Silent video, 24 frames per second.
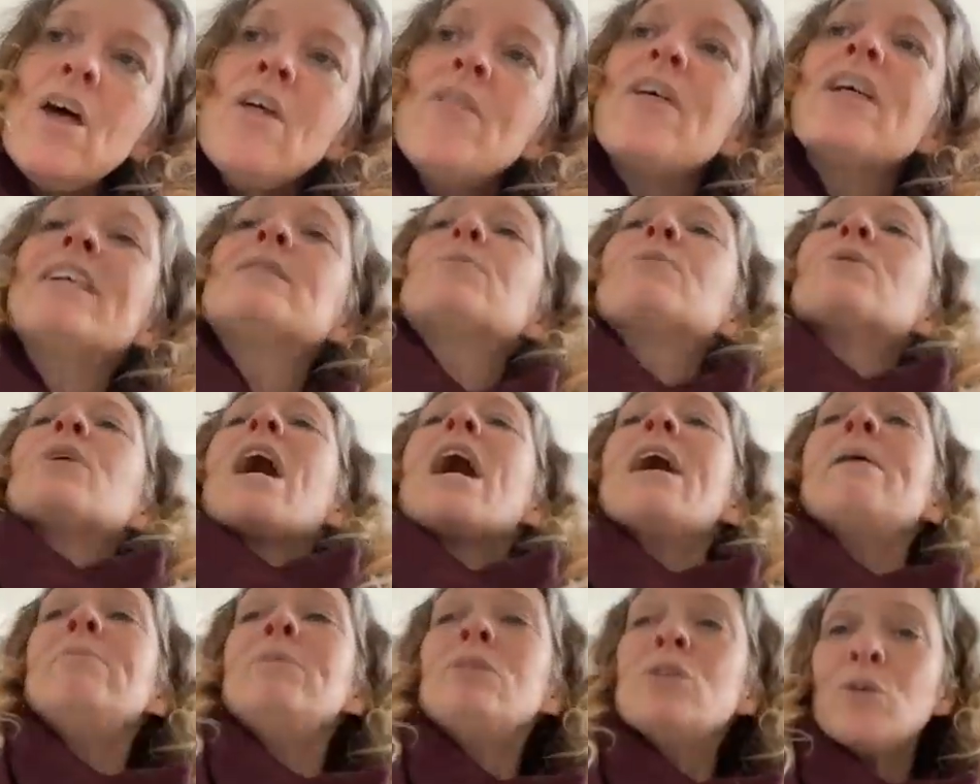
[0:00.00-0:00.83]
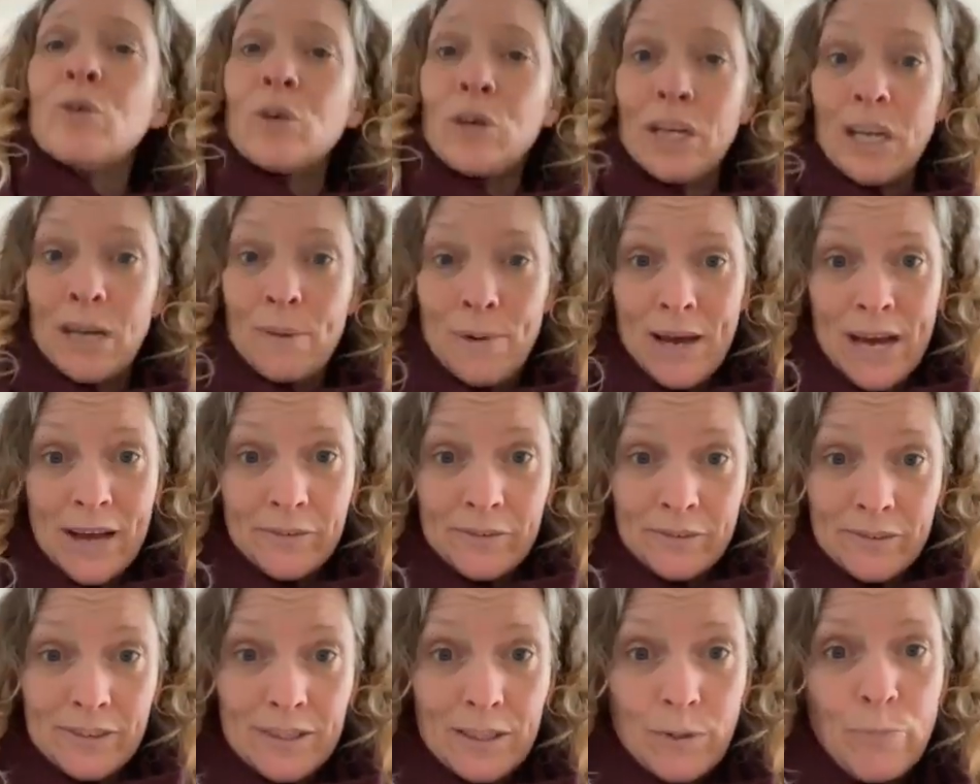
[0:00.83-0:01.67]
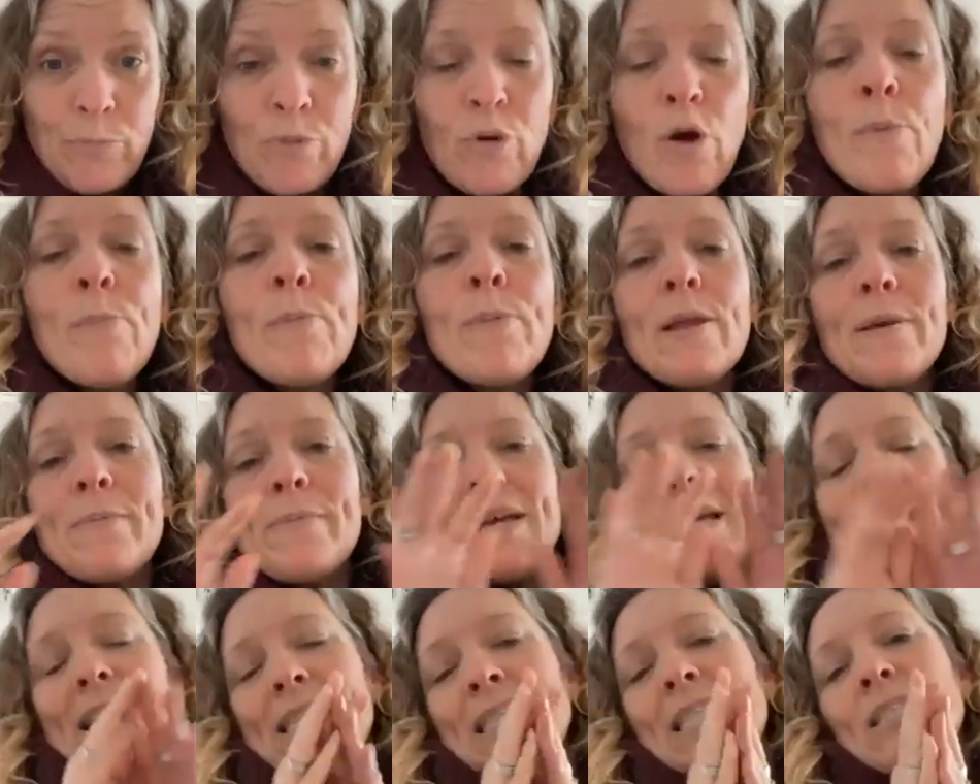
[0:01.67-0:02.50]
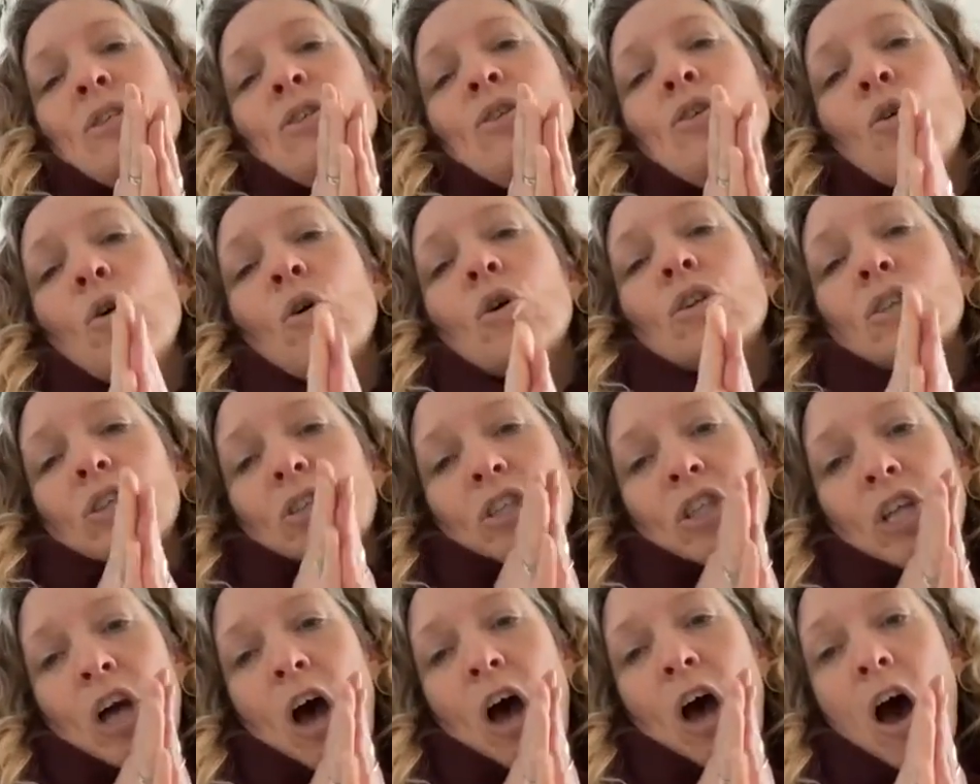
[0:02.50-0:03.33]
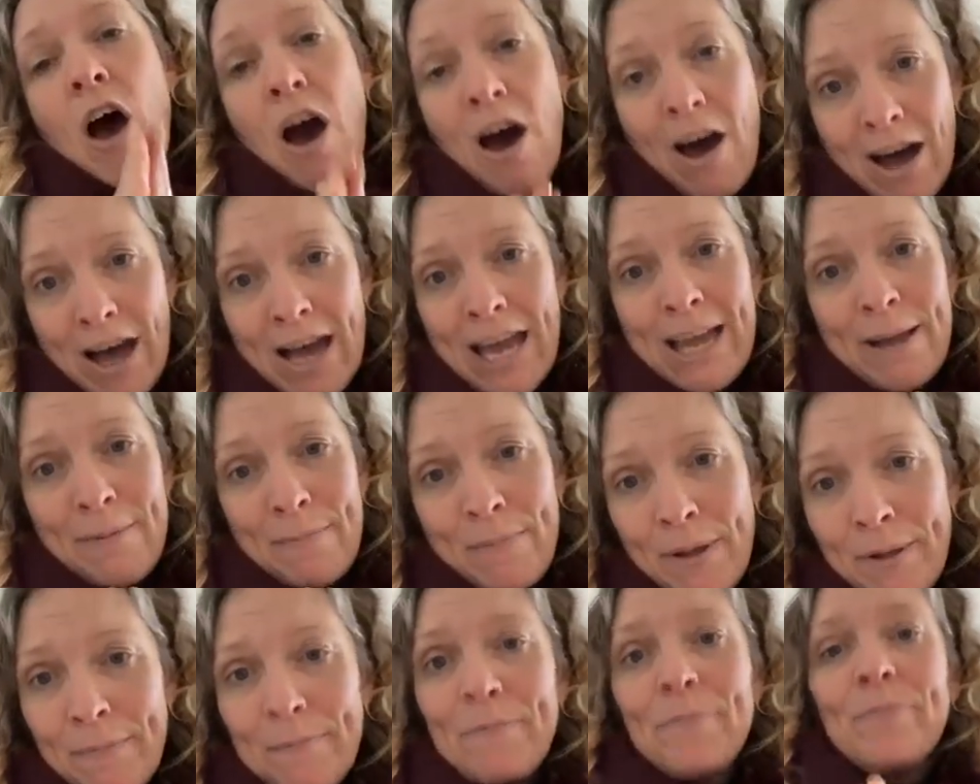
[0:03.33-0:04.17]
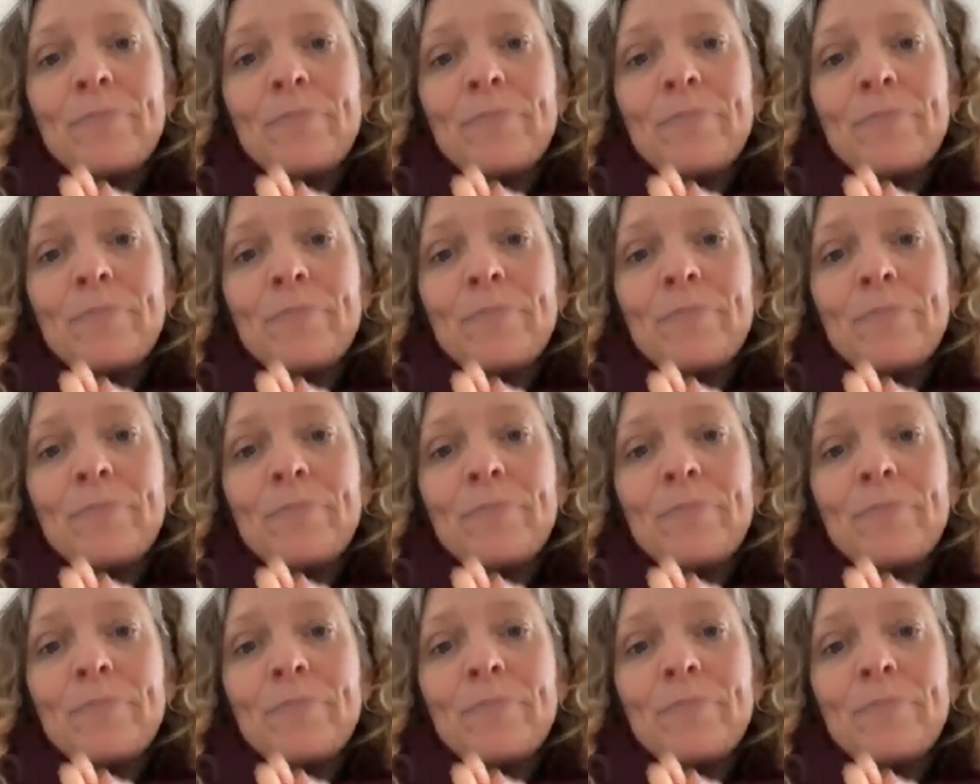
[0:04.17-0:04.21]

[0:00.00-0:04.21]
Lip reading: That's what I'm talking about. The problem is not time.